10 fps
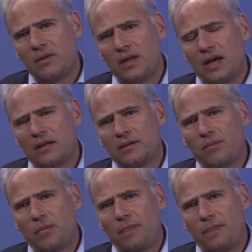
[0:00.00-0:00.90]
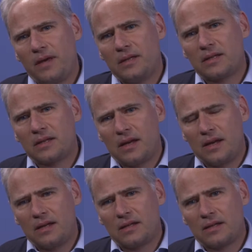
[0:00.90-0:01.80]
that this
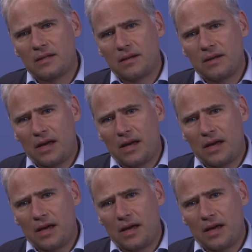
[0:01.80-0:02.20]
is